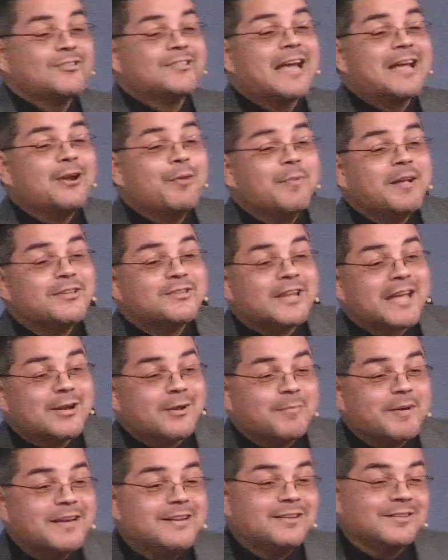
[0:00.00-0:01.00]
now,
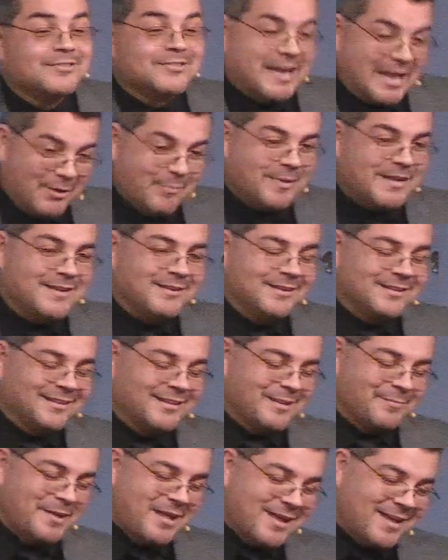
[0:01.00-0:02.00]
gentlemen, gentlemen,
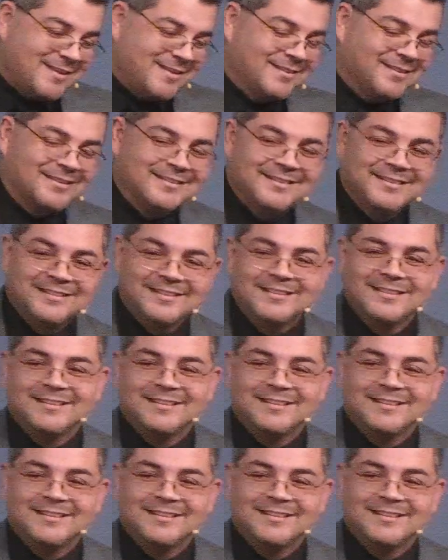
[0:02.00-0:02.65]
gentlemen, come on.